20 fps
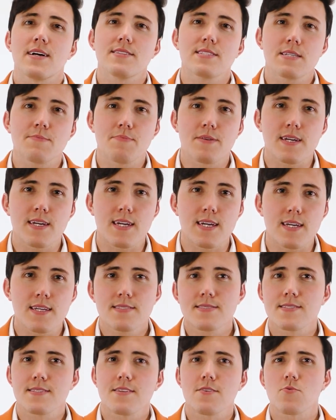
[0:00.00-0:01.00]
from
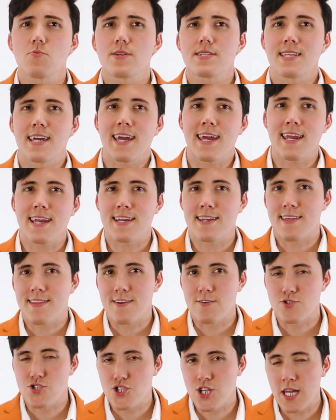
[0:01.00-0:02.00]
LDPE still
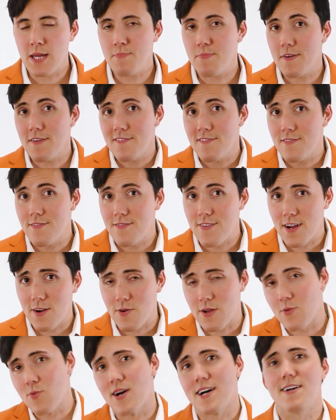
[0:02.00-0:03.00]
retain their shape
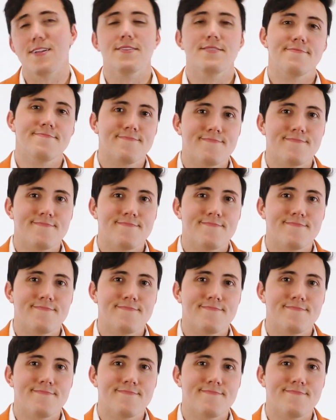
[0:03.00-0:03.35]
very well.